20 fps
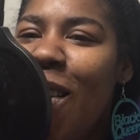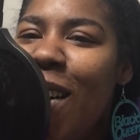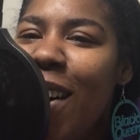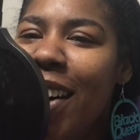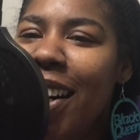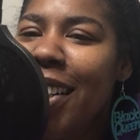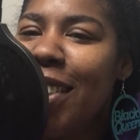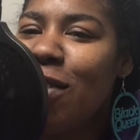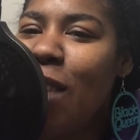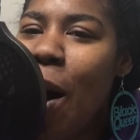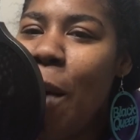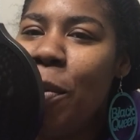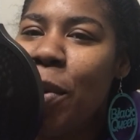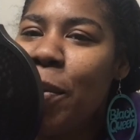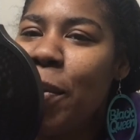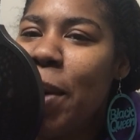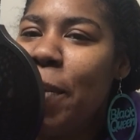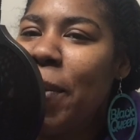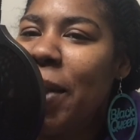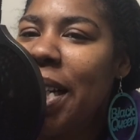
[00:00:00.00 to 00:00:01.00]
or drop
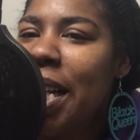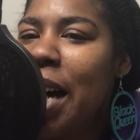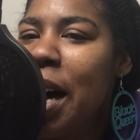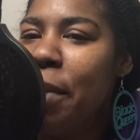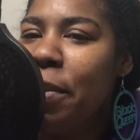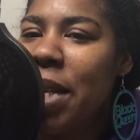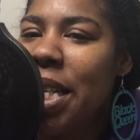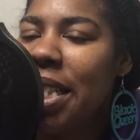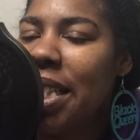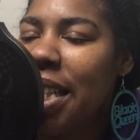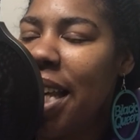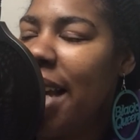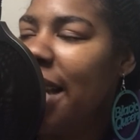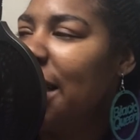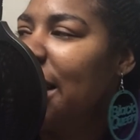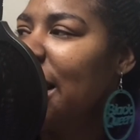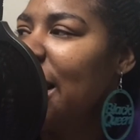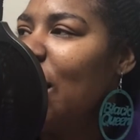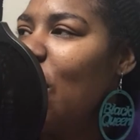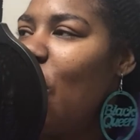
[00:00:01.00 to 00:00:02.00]
them in my comment section,